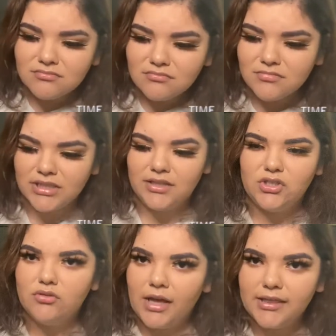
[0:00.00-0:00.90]
then
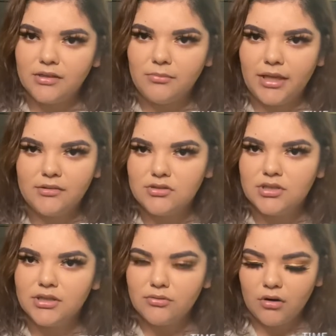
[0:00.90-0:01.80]
you like them. Like there's
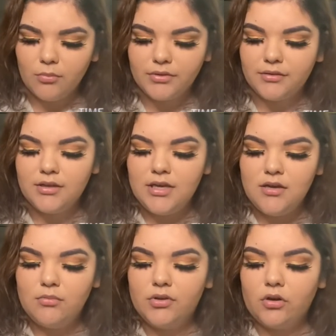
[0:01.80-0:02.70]
nothing wrong
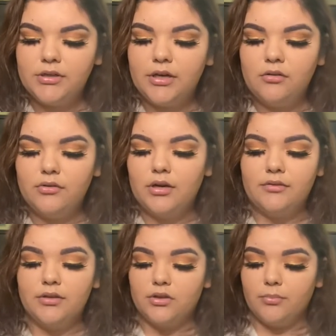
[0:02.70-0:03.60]
with Ardell. I
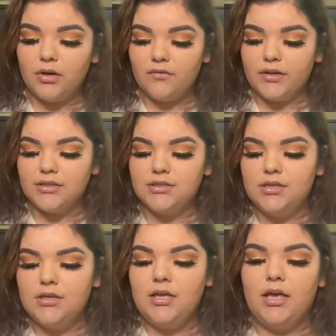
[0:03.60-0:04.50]
think they're perfect.
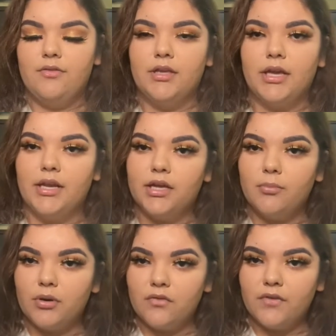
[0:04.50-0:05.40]
And then getting a
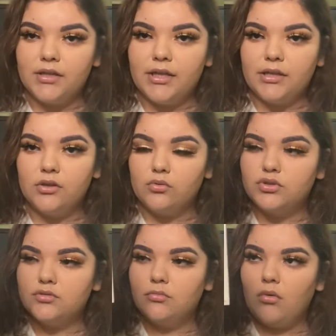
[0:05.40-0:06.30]
perfect like little
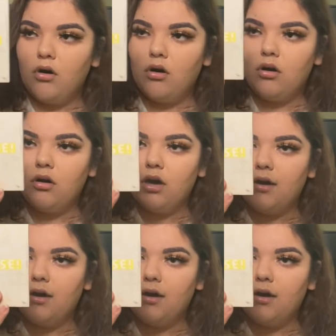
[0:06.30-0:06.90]
small